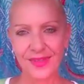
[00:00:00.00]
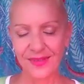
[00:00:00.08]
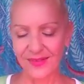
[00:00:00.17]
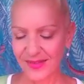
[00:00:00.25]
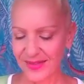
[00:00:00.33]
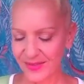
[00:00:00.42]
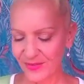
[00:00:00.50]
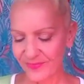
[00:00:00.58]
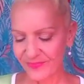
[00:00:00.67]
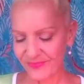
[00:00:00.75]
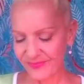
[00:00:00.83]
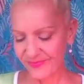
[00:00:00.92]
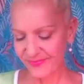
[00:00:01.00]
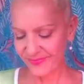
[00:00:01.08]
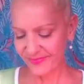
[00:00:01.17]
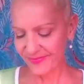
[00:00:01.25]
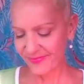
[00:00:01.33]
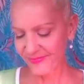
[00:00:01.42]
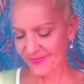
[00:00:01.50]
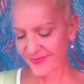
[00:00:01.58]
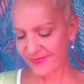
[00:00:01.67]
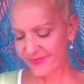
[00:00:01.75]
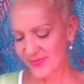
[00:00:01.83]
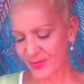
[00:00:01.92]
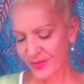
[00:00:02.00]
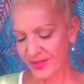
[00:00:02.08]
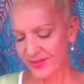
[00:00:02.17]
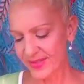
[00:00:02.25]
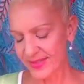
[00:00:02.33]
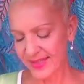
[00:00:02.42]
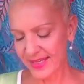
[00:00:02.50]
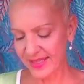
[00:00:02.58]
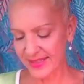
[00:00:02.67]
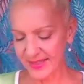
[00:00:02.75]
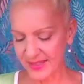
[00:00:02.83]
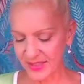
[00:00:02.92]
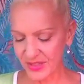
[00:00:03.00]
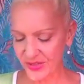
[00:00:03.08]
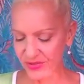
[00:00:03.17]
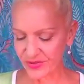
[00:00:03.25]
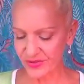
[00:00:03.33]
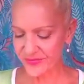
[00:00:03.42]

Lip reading: All right. What else does Cancer need to know?